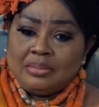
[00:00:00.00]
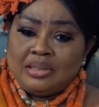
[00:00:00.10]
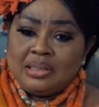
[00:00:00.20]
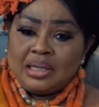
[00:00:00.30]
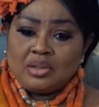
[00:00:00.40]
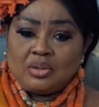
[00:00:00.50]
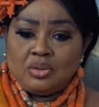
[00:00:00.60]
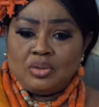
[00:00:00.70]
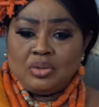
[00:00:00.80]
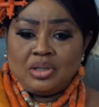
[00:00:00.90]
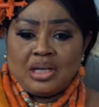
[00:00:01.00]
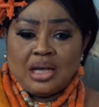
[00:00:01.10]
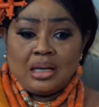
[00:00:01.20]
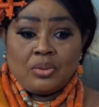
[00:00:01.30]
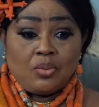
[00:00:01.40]
I'm yet to know the
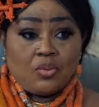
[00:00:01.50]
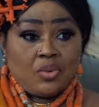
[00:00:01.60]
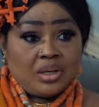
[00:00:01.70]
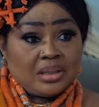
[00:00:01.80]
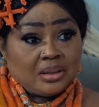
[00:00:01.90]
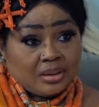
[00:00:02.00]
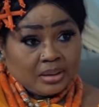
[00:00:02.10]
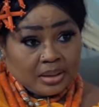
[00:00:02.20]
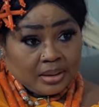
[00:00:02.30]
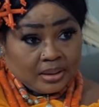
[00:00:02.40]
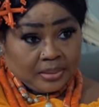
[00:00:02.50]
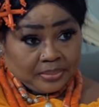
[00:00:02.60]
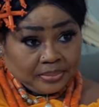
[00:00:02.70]
girl in question, yeah?